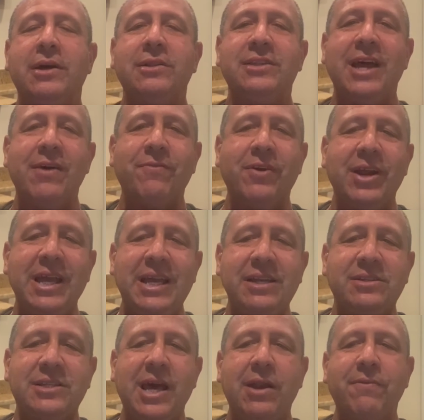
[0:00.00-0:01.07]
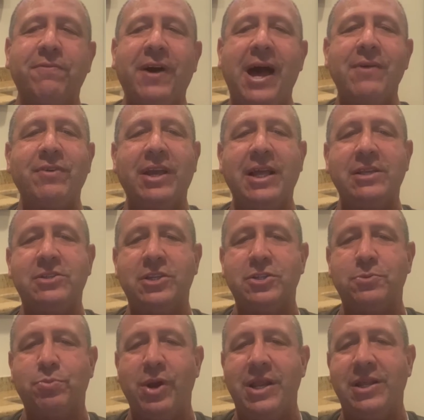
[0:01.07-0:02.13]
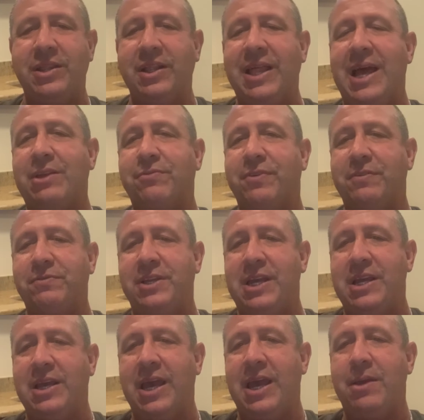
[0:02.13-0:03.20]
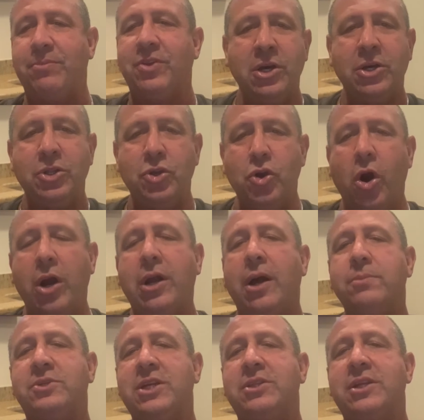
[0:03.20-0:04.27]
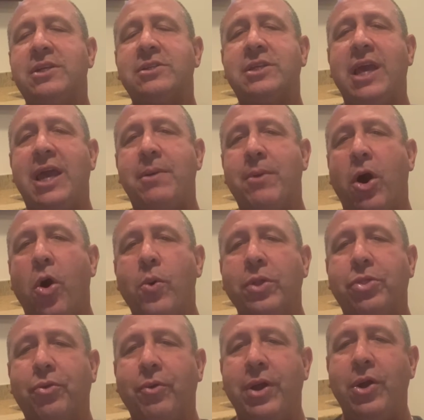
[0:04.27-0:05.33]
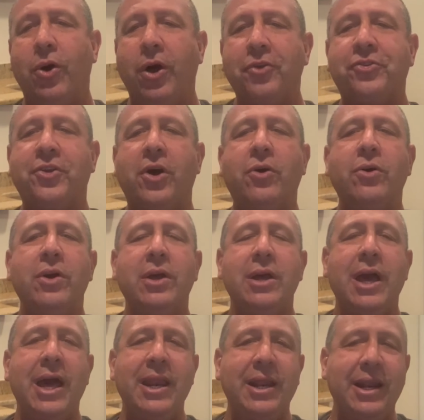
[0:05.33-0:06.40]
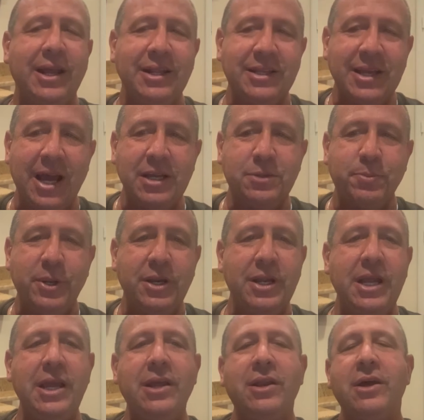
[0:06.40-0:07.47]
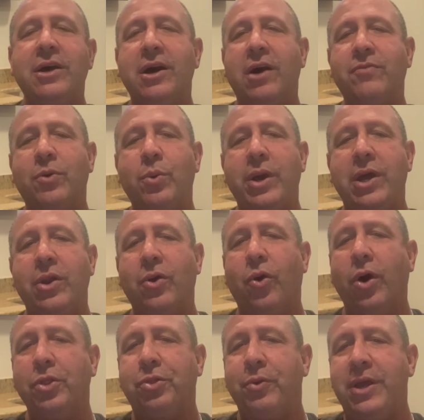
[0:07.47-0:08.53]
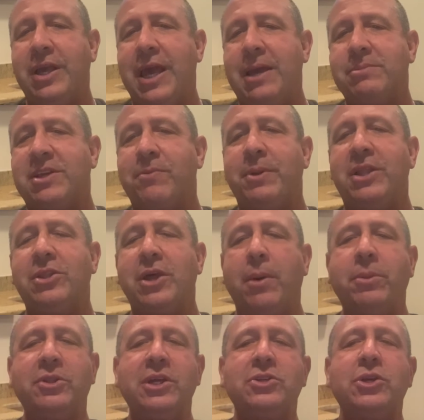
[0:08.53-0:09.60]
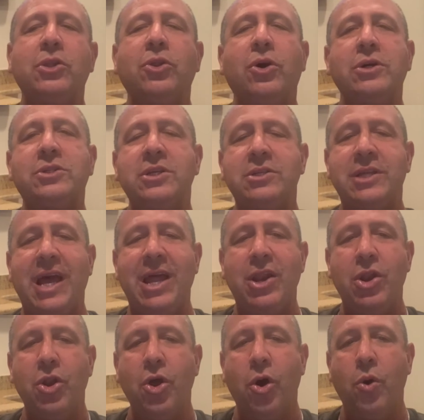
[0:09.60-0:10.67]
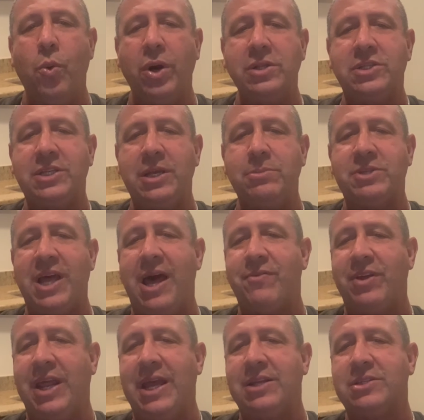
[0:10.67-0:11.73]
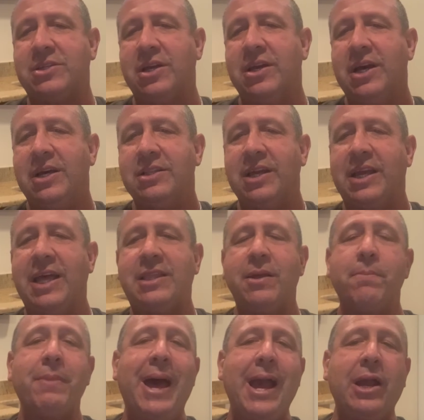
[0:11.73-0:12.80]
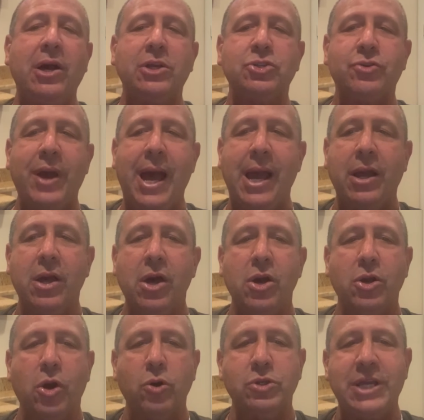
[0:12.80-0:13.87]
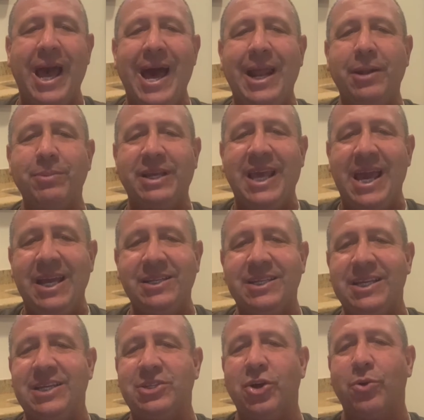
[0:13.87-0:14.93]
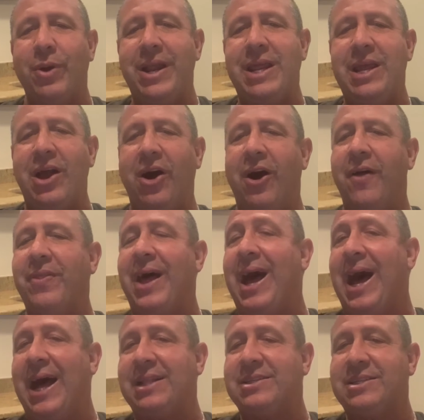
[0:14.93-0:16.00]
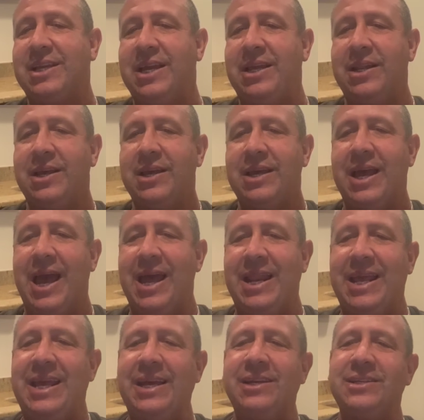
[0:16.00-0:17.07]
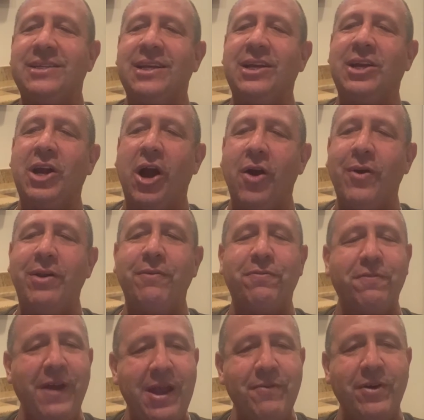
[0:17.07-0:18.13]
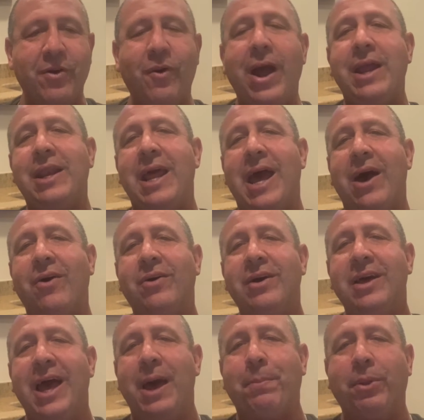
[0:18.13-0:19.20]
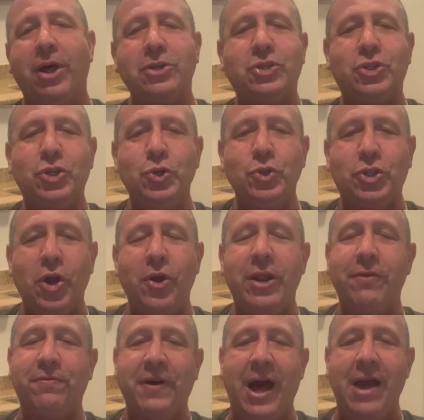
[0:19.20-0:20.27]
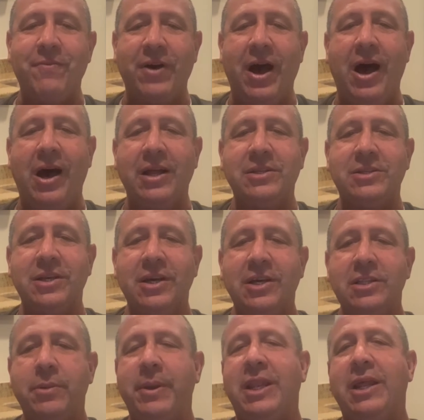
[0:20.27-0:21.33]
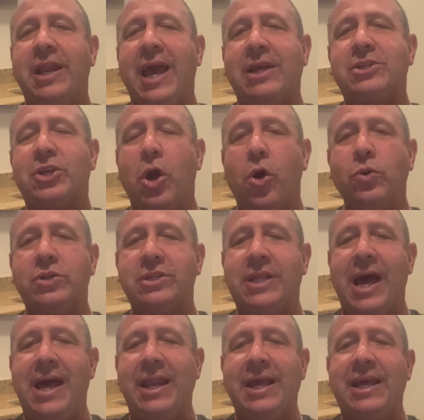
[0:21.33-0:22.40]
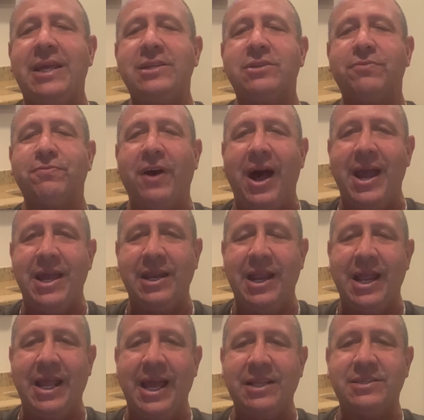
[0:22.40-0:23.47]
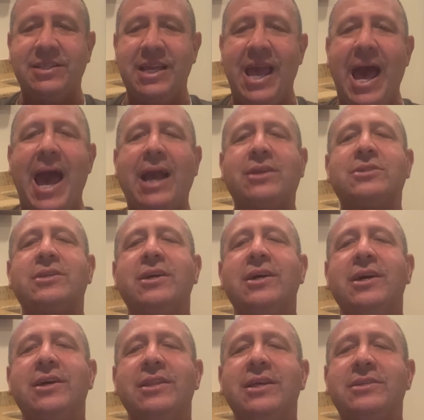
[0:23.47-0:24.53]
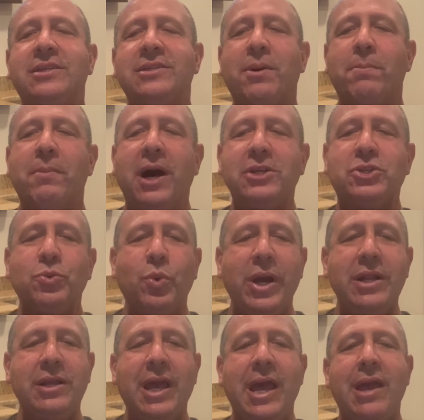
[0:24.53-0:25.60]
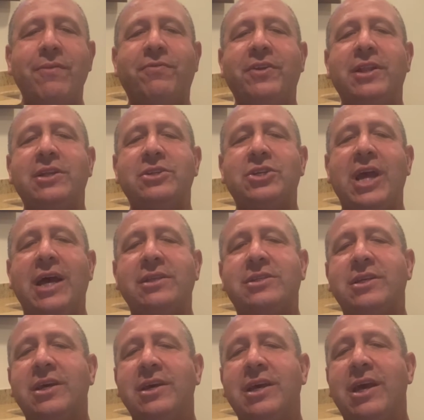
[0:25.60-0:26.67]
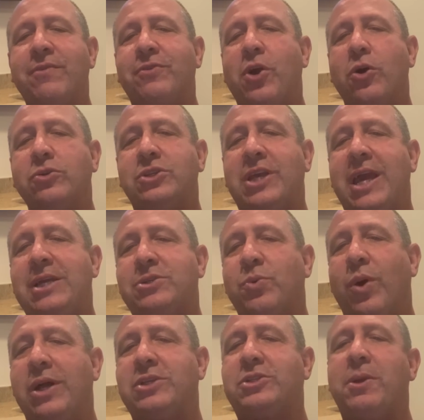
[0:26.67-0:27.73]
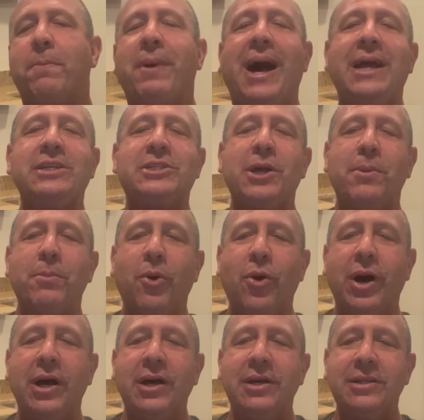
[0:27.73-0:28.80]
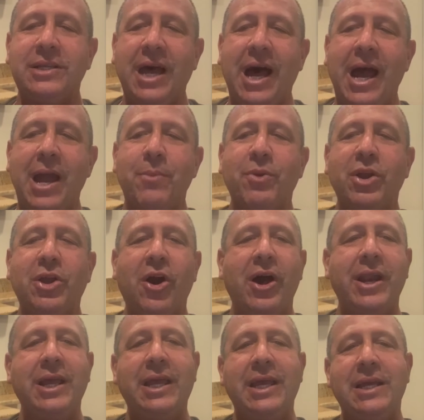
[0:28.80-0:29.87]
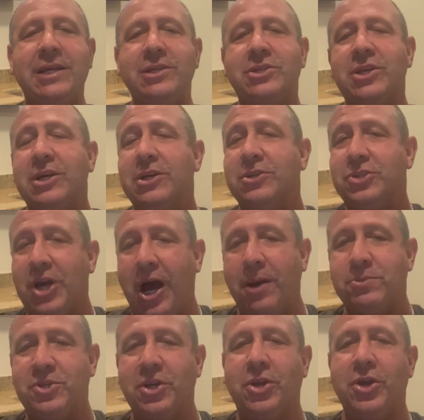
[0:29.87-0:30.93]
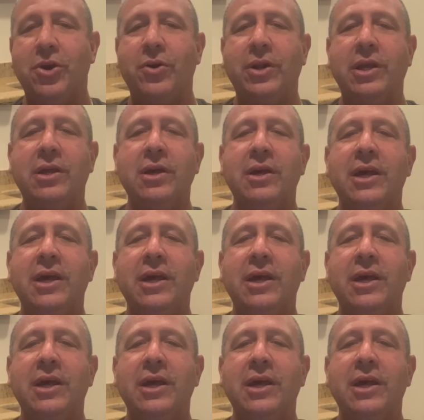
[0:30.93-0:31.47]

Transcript: Denver is 10-5 against the spread in the last 15 games. New York comes into this game 0-3 also, and in a desperate need of a win. All three games have been double-digit losses, and no one seems to have an answer to get them back on track. Coach Adam Gase is already on the hot seat, and he is in current favorite right now at plus 235 odds to be the next coach that is fired and gets the axe. This is a must-win game for the Jets if Coach Gase wants to buy some more time regarding his job security.